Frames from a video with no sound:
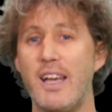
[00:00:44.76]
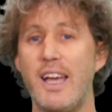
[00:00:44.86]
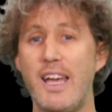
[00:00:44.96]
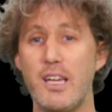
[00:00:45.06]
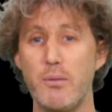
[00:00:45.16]

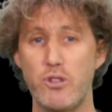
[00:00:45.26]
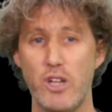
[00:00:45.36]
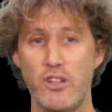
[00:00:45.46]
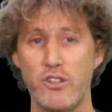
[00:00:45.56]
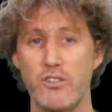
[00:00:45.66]
income
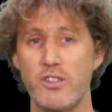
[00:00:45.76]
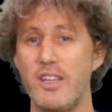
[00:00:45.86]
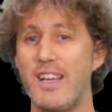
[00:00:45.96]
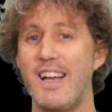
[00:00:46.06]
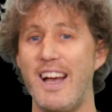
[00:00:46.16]
changes,
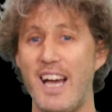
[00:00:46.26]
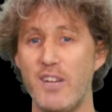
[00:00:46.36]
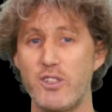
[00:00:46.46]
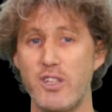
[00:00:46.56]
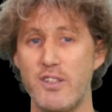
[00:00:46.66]

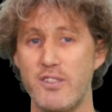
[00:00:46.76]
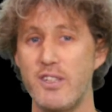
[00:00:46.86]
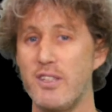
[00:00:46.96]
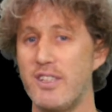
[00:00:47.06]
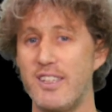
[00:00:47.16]
advertising,